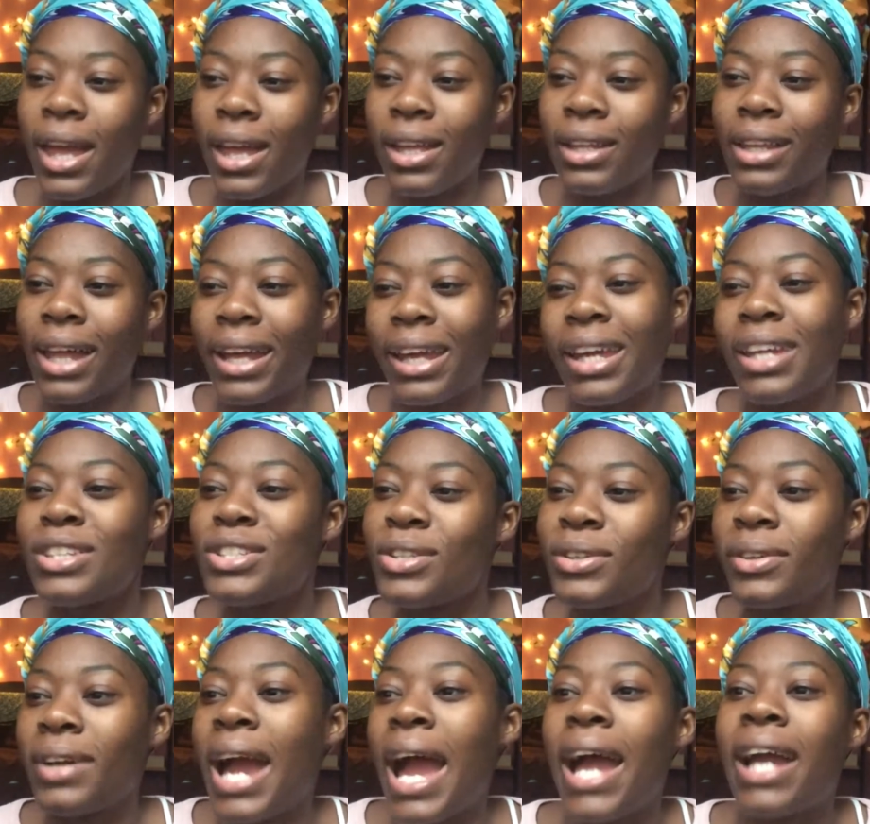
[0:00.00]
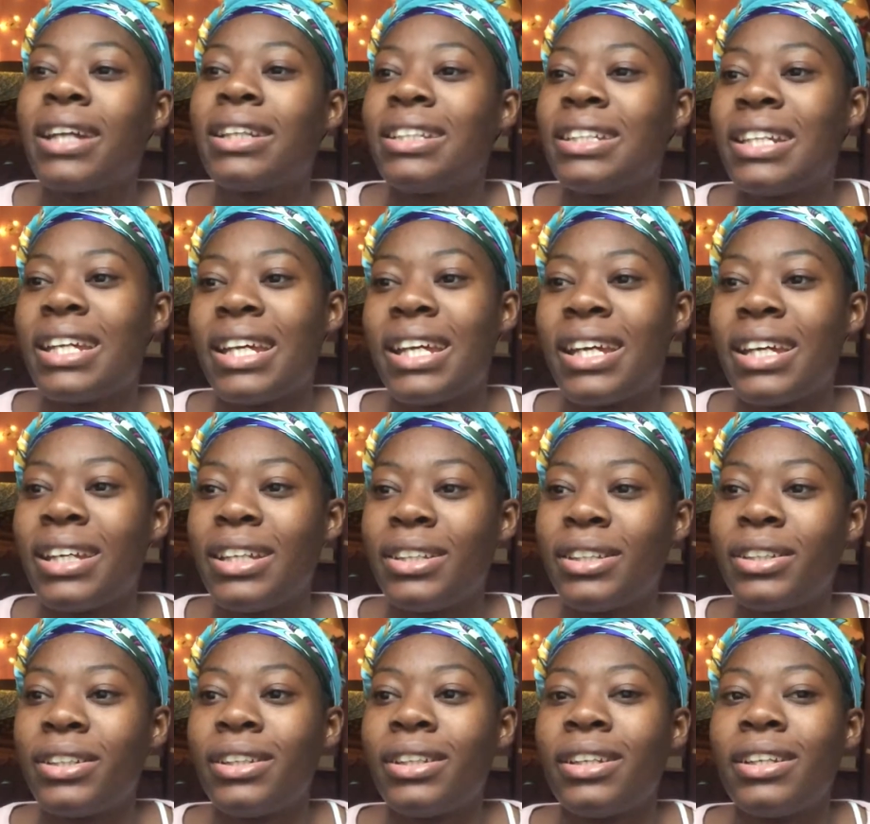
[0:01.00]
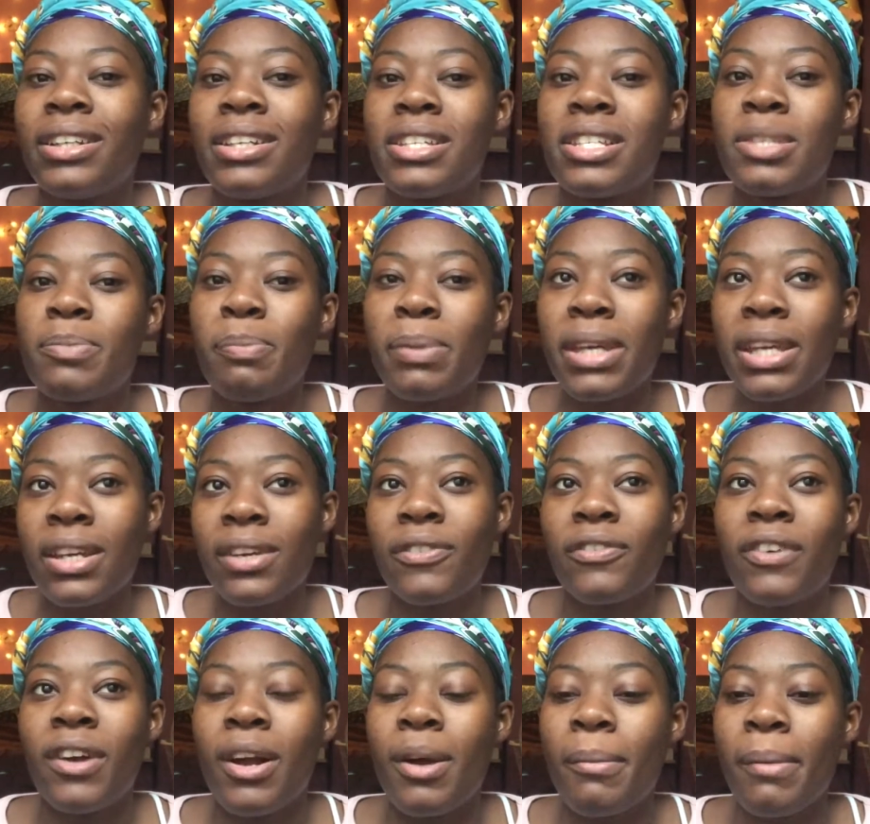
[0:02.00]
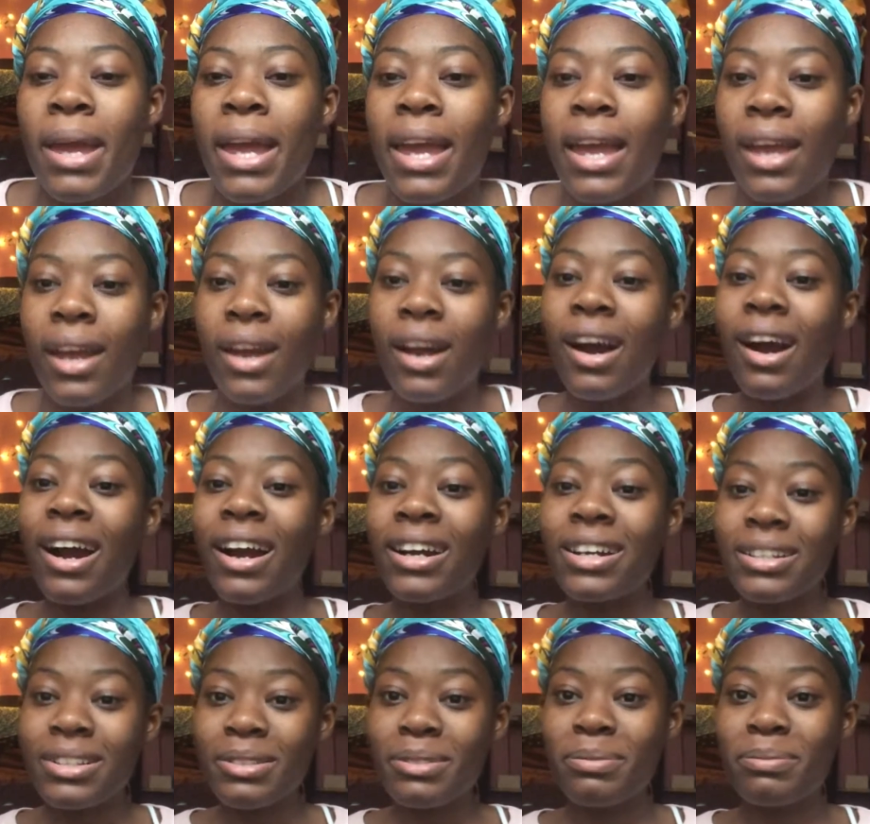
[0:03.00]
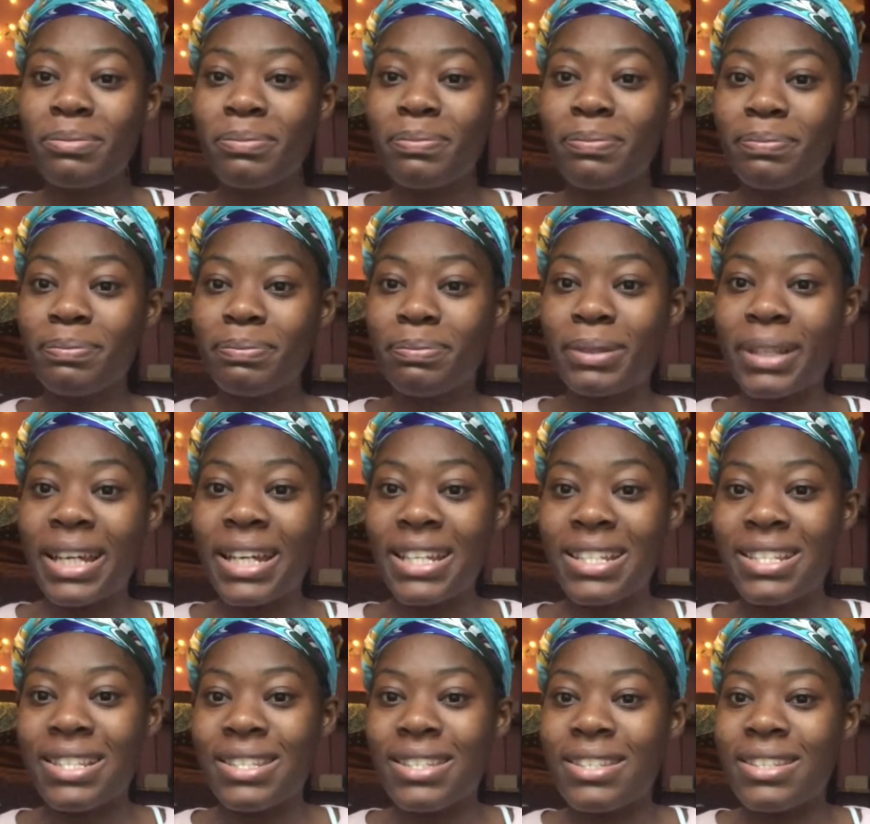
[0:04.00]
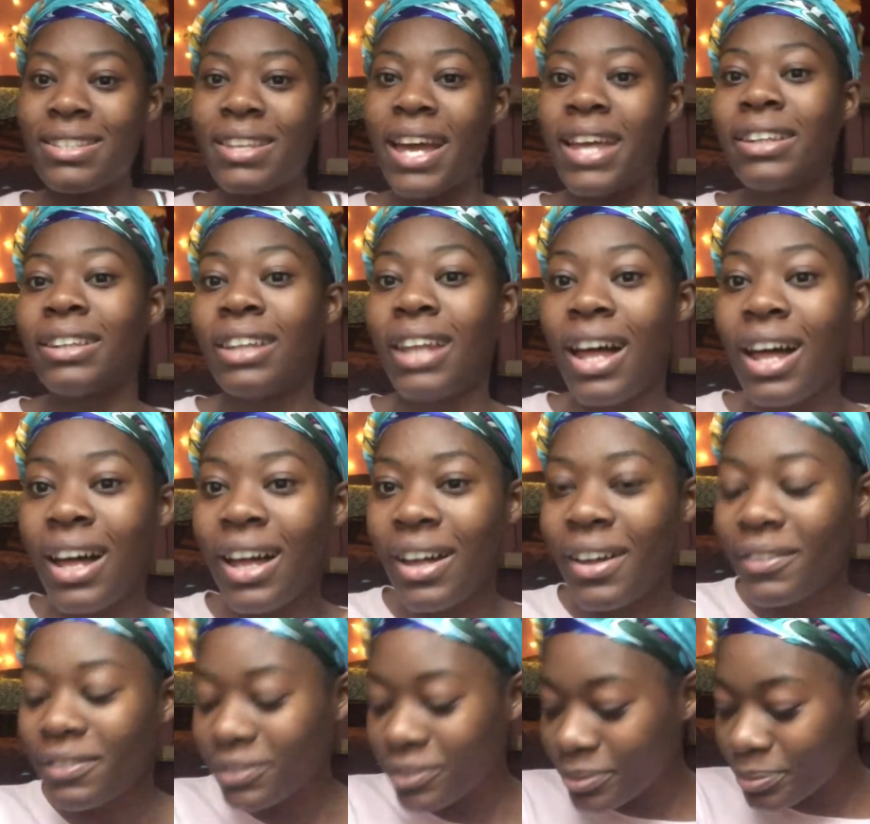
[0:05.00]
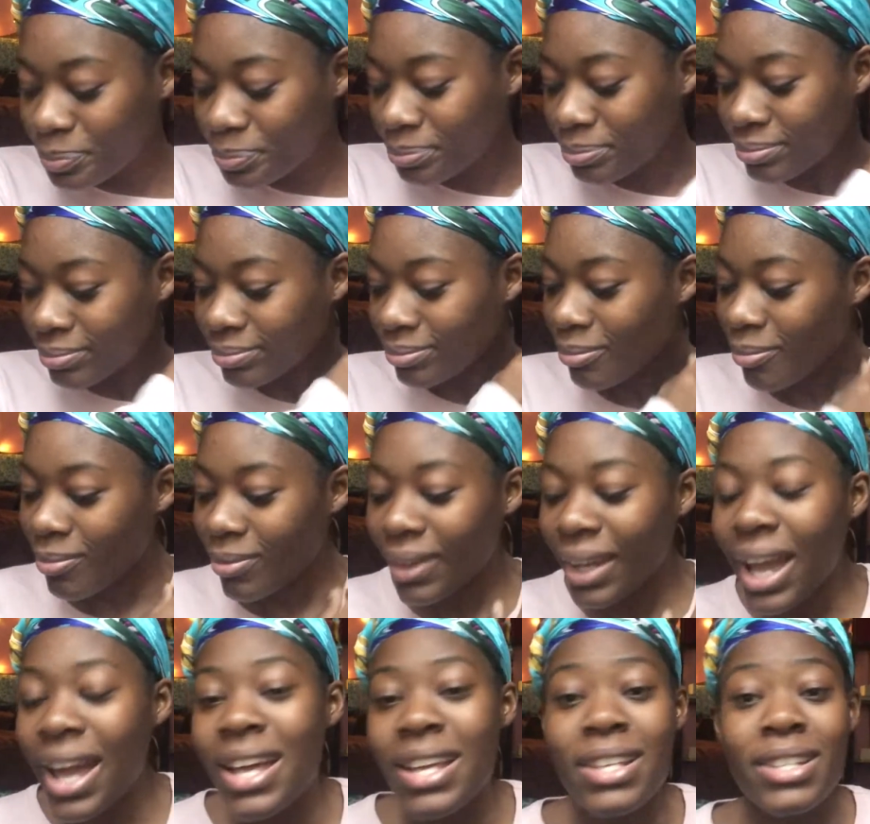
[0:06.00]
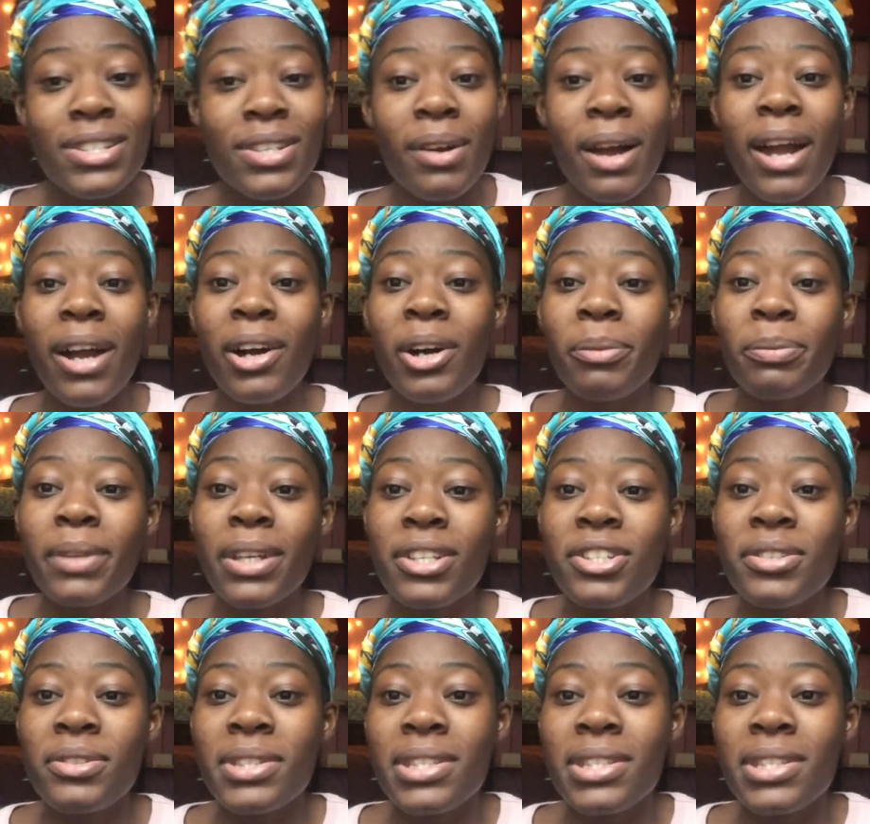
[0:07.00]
like interact and speak from a heart place and love. So I hope that you